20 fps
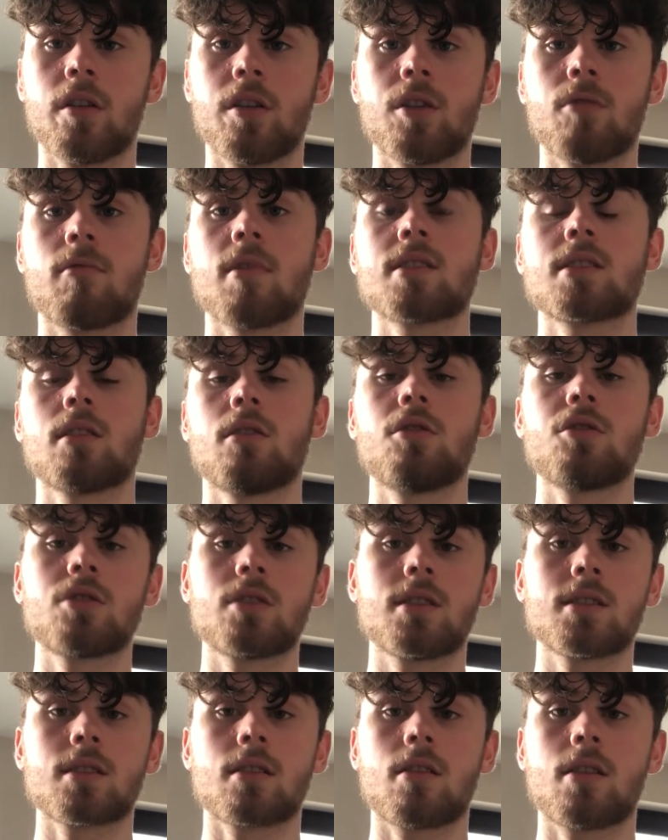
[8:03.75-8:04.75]
The
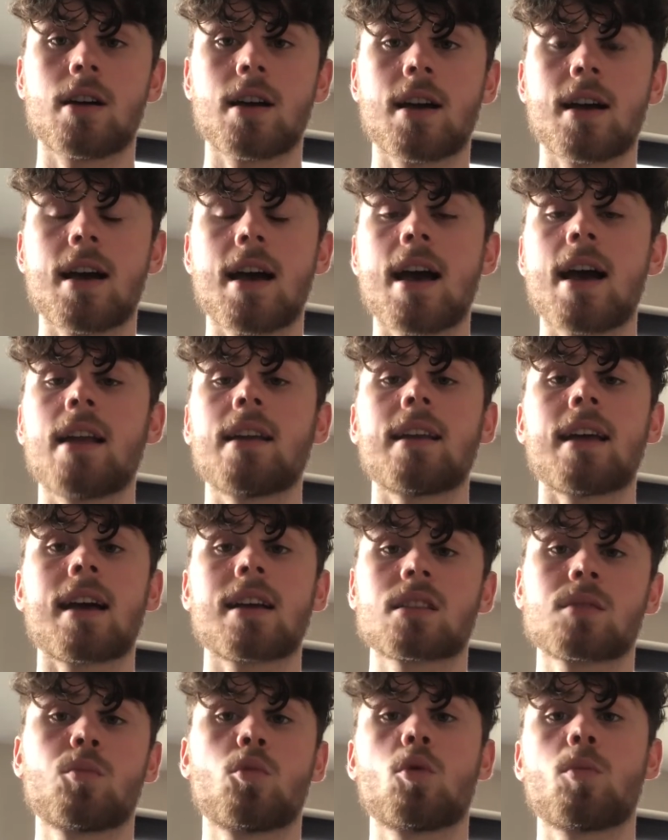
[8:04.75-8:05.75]
resolution is higher and it
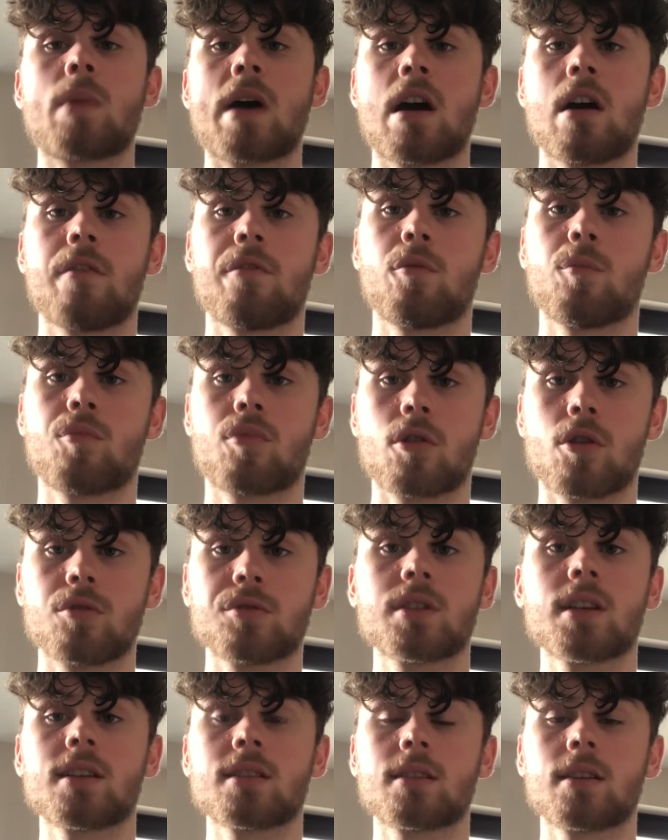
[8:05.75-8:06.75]
has a more powerful
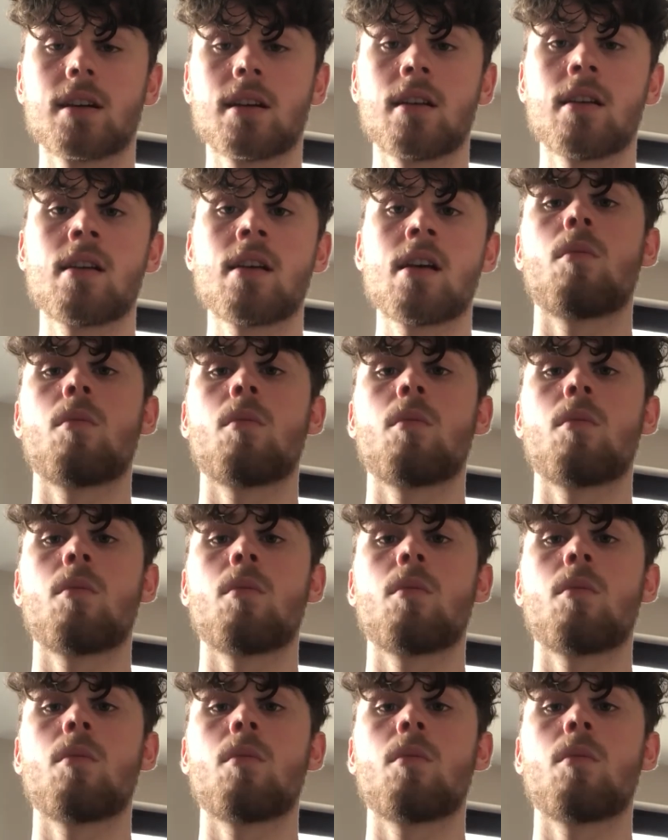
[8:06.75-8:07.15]
processor,